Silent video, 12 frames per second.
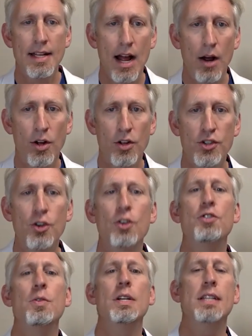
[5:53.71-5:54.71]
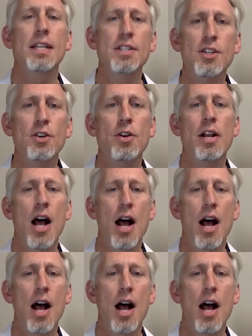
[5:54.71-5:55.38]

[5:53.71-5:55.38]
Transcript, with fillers: Now, surgery is considered an